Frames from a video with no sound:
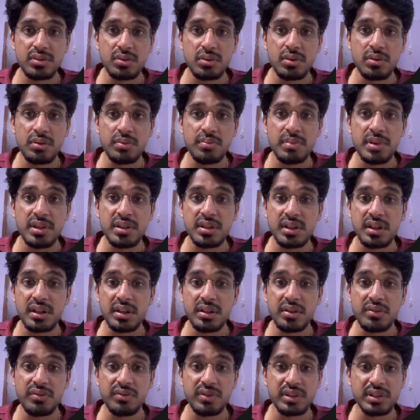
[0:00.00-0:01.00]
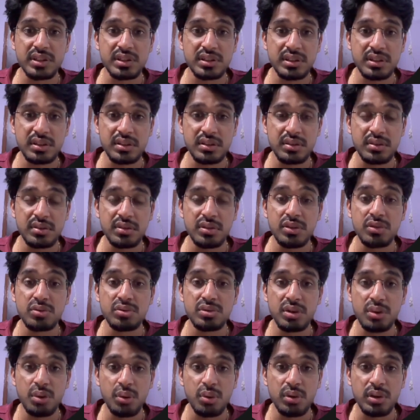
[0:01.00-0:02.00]
so basically the first
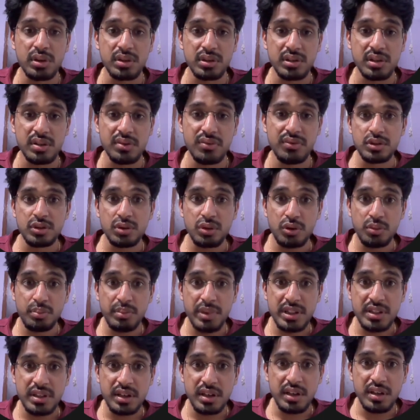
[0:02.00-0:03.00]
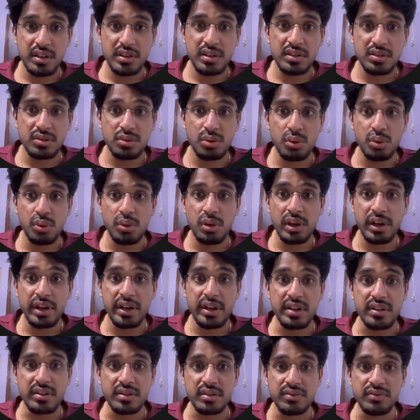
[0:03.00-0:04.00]
user role itself, so now basically this role
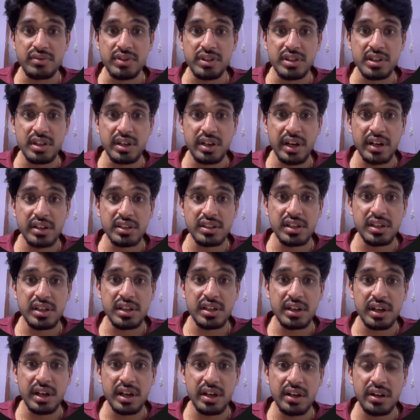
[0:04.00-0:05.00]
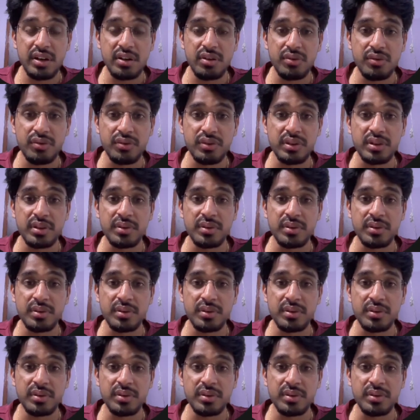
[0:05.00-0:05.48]
IDs, which are actually an array of